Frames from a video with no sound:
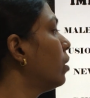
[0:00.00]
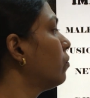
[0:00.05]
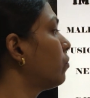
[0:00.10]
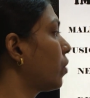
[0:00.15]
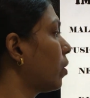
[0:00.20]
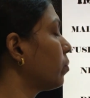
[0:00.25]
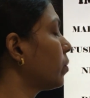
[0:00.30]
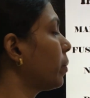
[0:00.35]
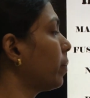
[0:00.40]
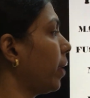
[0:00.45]

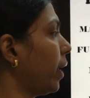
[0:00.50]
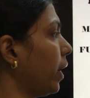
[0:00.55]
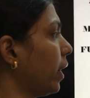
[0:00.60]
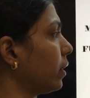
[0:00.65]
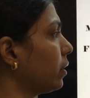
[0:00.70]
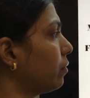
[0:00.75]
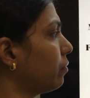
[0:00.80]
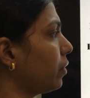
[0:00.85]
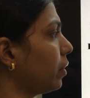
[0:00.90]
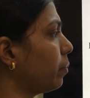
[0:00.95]
from the male
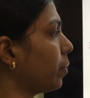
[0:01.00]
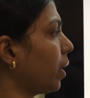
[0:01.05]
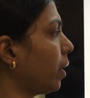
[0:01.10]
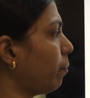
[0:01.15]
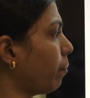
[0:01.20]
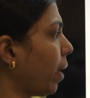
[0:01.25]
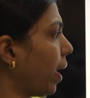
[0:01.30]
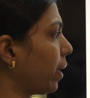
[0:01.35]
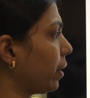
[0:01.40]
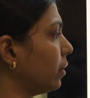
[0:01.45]
and the female
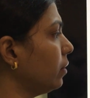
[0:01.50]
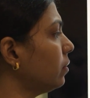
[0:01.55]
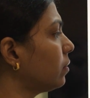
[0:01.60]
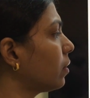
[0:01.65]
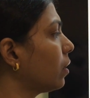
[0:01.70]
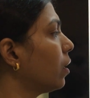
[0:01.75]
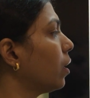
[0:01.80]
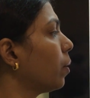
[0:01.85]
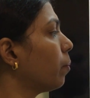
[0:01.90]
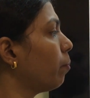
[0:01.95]
parents,
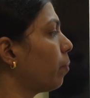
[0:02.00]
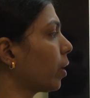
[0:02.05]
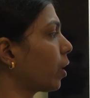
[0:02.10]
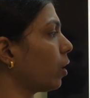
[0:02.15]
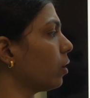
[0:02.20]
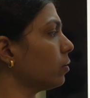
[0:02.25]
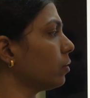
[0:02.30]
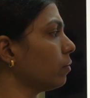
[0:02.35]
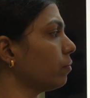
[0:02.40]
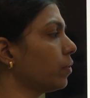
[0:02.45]

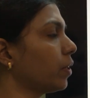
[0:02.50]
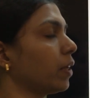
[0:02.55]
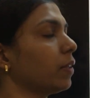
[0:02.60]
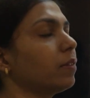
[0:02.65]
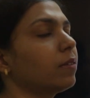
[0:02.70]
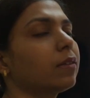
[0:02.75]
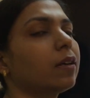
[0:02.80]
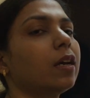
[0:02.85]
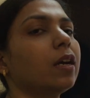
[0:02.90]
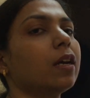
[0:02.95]
because of this
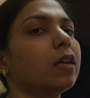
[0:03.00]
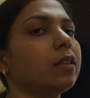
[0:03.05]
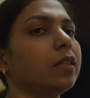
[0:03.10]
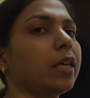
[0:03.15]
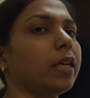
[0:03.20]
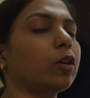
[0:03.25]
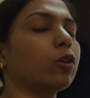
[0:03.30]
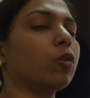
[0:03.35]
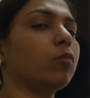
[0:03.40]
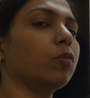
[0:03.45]

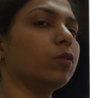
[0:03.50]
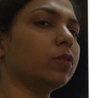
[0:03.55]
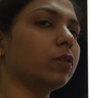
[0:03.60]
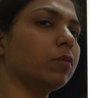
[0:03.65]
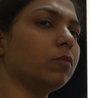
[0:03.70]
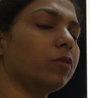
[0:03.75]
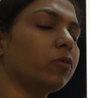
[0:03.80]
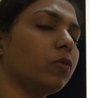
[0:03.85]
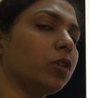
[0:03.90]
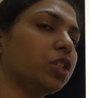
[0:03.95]
the
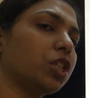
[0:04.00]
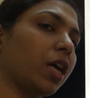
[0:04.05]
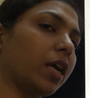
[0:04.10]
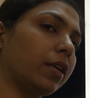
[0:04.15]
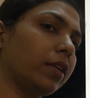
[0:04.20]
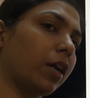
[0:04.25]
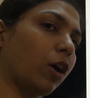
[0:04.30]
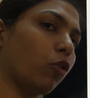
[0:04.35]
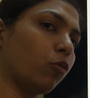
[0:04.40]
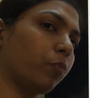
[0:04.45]
chromosomes which are
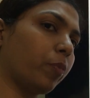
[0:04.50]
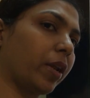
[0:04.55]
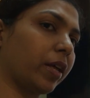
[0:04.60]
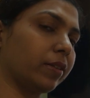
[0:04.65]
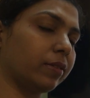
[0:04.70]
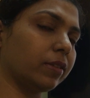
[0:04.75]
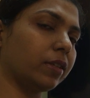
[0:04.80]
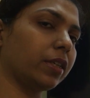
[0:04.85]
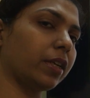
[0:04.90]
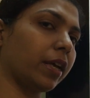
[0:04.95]
now
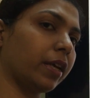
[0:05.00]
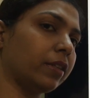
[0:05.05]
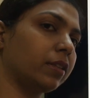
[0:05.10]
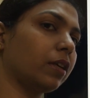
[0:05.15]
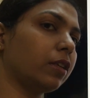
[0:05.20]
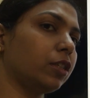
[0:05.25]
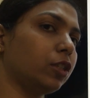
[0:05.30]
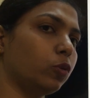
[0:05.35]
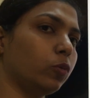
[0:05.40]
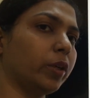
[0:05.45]
present in
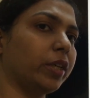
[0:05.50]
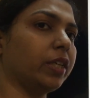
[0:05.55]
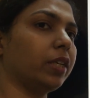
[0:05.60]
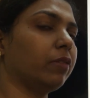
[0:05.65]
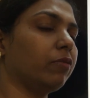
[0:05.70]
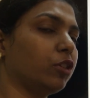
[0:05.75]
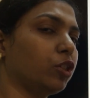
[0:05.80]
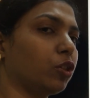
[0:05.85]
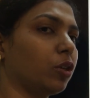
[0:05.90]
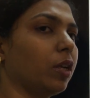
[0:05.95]
the new
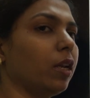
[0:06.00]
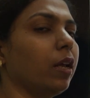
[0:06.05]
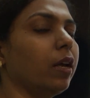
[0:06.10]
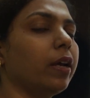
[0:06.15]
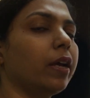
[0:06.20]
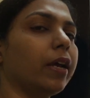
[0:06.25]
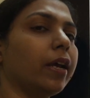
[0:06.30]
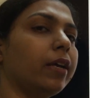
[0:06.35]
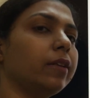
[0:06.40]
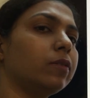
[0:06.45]
individual
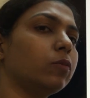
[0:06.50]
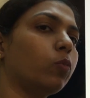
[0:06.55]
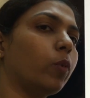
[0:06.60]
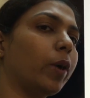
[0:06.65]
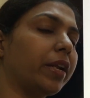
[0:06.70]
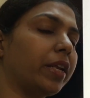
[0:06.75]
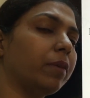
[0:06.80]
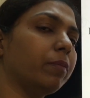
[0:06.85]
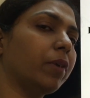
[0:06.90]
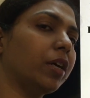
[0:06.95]
is
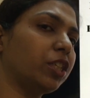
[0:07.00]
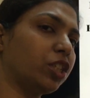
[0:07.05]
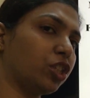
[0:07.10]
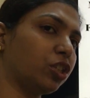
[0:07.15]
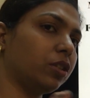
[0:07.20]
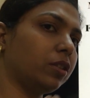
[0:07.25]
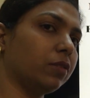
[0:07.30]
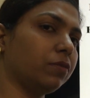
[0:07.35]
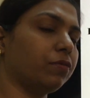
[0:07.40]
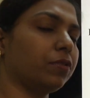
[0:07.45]
very much
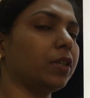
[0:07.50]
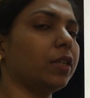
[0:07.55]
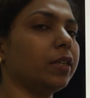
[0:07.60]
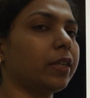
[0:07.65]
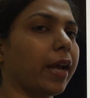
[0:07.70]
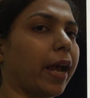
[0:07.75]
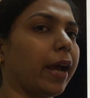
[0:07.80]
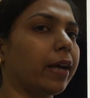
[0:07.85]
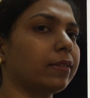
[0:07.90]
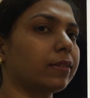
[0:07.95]

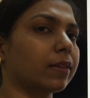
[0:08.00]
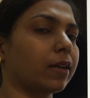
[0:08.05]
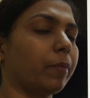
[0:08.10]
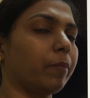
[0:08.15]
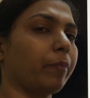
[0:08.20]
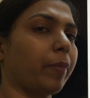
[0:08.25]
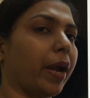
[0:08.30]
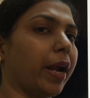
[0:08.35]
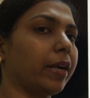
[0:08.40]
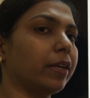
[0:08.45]
different as
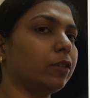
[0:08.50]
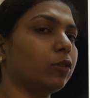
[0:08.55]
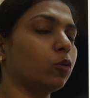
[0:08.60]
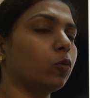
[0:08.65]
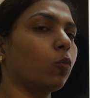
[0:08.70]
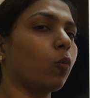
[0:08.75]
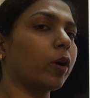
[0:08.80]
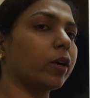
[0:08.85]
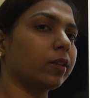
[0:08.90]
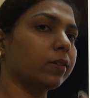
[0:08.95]
compared to
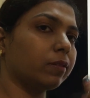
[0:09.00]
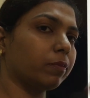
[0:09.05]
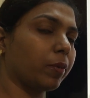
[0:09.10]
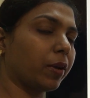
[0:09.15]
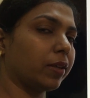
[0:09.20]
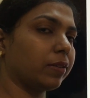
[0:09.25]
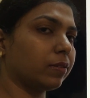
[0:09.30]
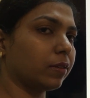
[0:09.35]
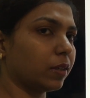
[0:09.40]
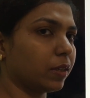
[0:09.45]
what is
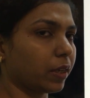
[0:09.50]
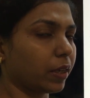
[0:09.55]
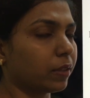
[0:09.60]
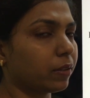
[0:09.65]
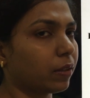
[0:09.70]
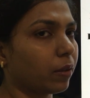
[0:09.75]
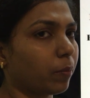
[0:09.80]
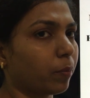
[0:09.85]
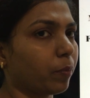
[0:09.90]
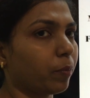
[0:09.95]
present in
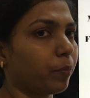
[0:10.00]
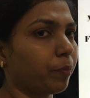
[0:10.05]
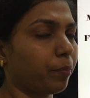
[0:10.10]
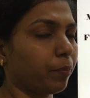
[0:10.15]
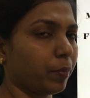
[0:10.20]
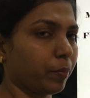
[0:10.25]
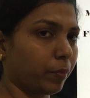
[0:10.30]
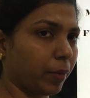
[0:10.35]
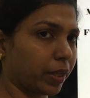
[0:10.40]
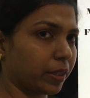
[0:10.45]
the
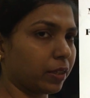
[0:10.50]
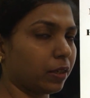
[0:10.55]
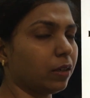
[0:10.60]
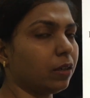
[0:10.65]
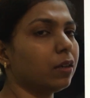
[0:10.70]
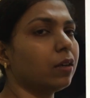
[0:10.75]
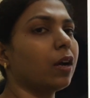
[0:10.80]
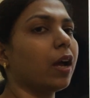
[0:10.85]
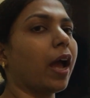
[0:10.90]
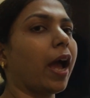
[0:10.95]

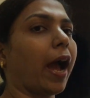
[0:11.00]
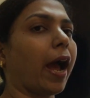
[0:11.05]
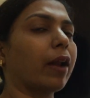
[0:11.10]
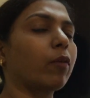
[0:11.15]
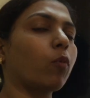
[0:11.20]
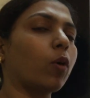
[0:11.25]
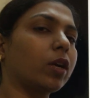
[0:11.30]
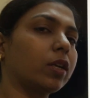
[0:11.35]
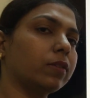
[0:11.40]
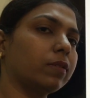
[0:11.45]
mother
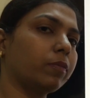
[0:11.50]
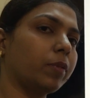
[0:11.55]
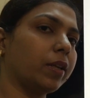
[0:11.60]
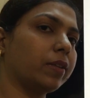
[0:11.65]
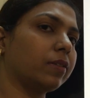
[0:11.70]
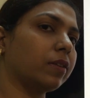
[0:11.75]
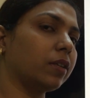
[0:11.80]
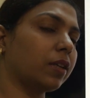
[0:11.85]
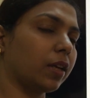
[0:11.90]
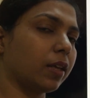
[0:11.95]
and what is
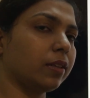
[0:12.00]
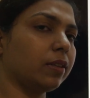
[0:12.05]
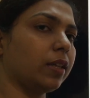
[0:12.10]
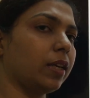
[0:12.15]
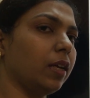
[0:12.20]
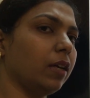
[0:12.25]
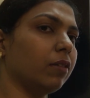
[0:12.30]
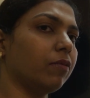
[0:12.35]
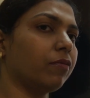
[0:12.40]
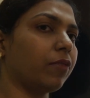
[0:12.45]
present in
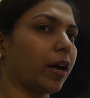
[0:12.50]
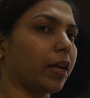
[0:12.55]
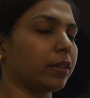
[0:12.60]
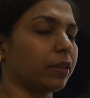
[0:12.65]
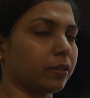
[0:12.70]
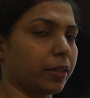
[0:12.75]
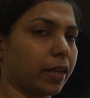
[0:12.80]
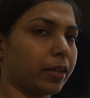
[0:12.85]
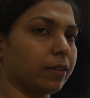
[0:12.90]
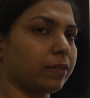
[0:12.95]
the
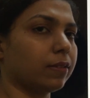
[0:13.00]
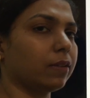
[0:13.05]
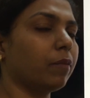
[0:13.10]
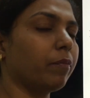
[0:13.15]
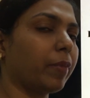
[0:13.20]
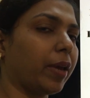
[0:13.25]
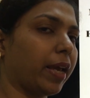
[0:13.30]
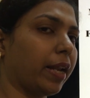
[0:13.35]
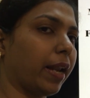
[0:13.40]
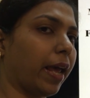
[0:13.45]
father, that is the
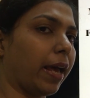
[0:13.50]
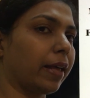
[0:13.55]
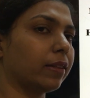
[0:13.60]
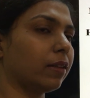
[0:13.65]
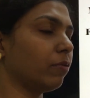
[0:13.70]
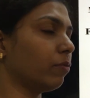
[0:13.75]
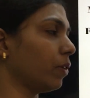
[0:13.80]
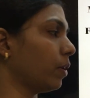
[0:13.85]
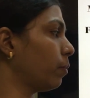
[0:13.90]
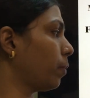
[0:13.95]
male and
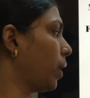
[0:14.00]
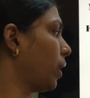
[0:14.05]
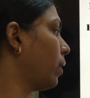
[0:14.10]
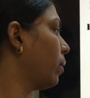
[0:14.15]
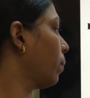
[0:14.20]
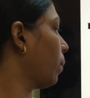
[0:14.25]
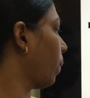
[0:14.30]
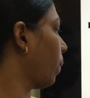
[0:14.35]
the female.